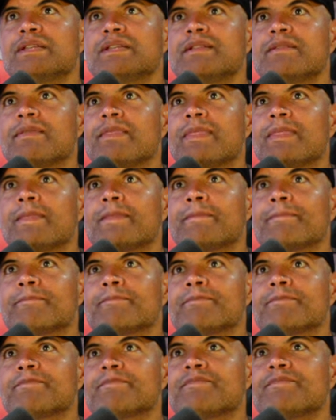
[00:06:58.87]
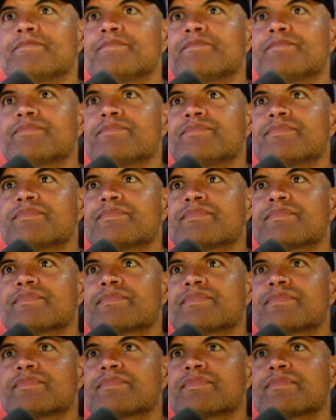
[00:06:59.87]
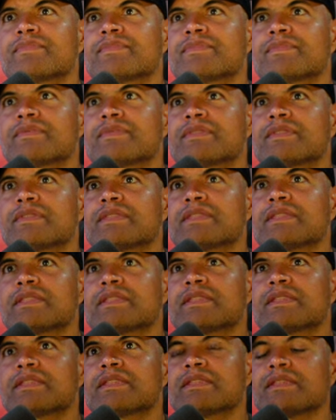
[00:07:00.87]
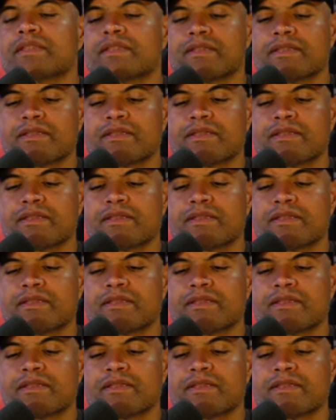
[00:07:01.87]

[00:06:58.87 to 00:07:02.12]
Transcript: Nobody speaks.